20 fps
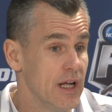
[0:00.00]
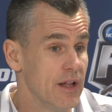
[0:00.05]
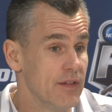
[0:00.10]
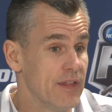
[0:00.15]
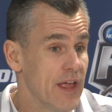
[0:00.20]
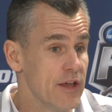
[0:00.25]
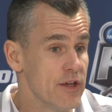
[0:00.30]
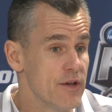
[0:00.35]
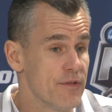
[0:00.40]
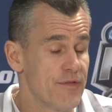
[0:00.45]

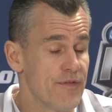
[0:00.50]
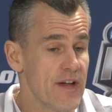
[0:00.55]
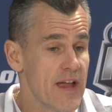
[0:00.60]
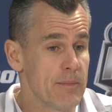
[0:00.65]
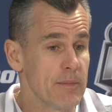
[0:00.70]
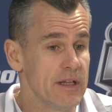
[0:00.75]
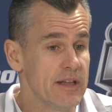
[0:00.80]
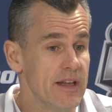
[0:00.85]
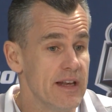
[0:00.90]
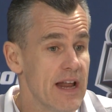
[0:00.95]
that your
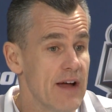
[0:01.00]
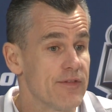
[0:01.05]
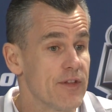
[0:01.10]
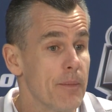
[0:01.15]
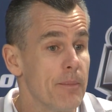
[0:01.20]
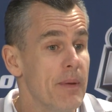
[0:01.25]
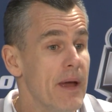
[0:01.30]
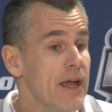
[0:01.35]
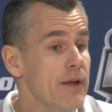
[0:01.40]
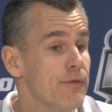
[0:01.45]
family didn't have
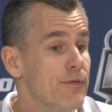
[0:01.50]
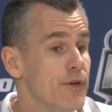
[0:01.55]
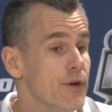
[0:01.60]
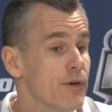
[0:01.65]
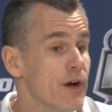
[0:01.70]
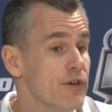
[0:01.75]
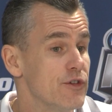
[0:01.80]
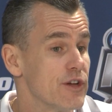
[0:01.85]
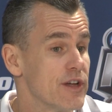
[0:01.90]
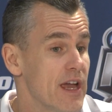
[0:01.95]
to pay for
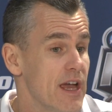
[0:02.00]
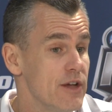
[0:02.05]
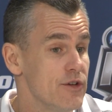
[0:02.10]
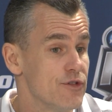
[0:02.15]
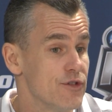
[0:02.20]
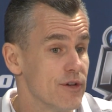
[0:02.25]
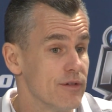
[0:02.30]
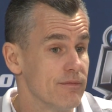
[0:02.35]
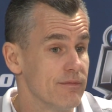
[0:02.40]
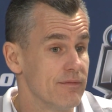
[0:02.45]
your
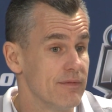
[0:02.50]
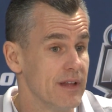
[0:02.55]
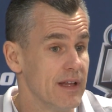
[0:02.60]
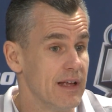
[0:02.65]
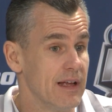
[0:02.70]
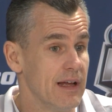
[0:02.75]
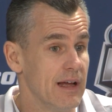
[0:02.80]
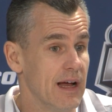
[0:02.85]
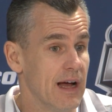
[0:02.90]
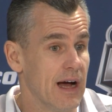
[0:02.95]
education
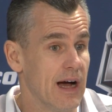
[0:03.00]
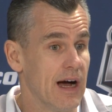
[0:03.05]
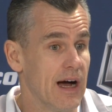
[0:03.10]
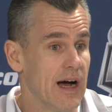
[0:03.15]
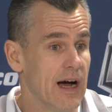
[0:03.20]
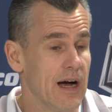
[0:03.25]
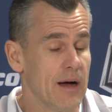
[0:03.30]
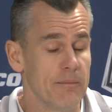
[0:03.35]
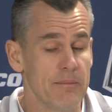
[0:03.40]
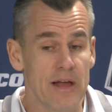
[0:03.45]

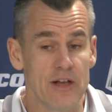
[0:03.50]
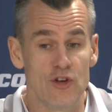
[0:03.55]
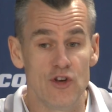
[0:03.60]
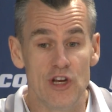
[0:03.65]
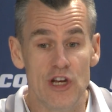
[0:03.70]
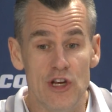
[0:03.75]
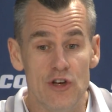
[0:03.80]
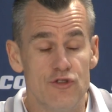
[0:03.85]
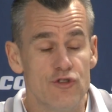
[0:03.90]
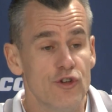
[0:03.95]
um, and you
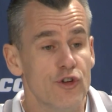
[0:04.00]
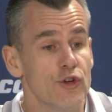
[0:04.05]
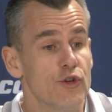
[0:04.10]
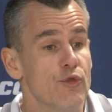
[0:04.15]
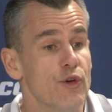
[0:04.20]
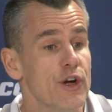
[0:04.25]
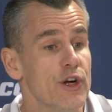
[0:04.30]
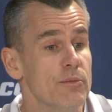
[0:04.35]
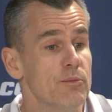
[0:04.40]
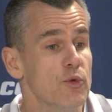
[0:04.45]
needed your
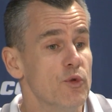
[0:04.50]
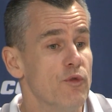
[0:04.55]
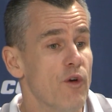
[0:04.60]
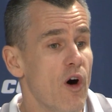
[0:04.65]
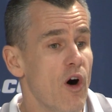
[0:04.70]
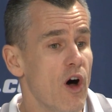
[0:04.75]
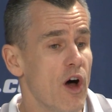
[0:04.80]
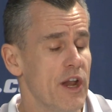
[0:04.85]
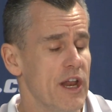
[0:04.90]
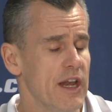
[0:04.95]
degree to move
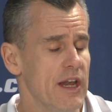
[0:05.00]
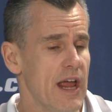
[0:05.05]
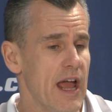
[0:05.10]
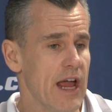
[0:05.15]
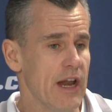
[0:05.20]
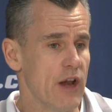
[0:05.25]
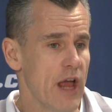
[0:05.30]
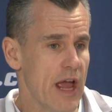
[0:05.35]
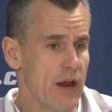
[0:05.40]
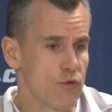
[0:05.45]
on and,
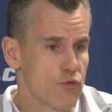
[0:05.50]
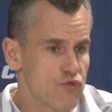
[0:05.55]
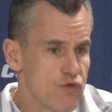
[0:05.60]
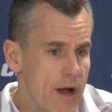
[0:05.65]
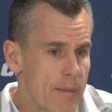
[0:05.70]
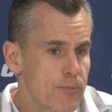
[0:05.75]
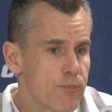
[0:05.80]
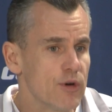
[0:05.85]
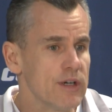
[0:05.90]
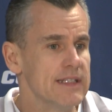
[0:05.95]
and, and
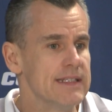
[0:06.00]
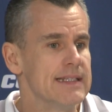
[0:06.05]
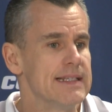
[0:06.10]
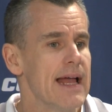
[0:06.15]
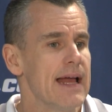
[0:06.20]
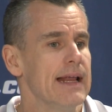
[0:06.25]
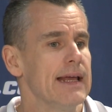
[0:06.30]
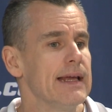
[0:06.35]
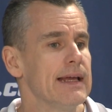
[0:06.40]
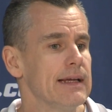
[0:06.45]

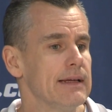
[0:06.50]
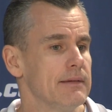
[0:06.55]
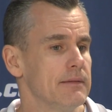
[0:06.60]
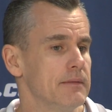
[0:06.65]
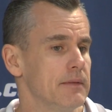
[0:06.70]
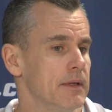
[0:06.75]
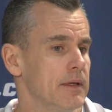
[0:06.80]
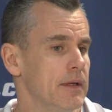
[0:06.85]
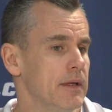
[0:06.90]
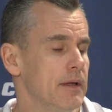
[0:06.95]
representing
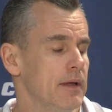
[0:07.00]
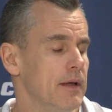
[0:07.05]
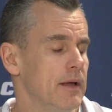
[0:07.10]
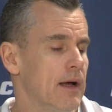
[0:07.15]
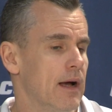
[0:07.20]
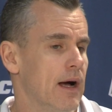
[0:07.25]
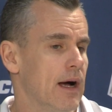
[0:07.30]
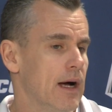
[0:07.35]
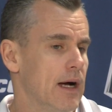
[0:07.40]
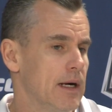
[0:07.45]

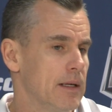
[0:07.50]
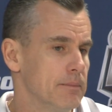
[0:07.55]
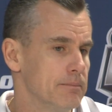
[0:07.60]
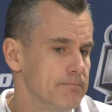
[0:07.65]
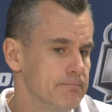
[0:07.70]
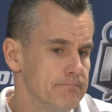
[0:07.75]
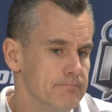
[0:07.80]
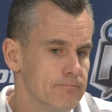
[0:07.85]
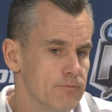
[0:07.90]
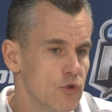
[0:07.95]

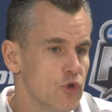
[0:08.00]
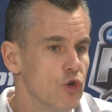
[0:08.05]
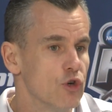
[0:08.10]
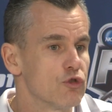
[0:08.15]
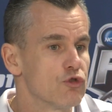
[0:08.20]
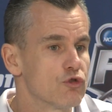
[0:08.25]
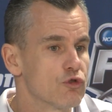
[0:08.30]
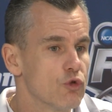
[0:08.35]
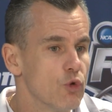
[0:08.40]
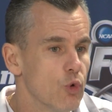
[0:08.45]
um, your
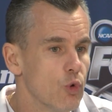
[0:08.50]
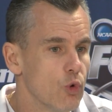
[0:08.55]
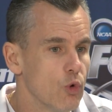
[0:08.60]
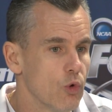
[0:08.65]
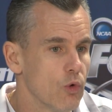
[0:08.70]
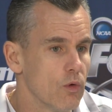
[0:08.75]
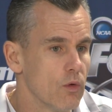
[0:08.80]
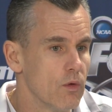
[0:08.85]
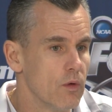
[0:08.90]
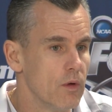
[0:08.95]
school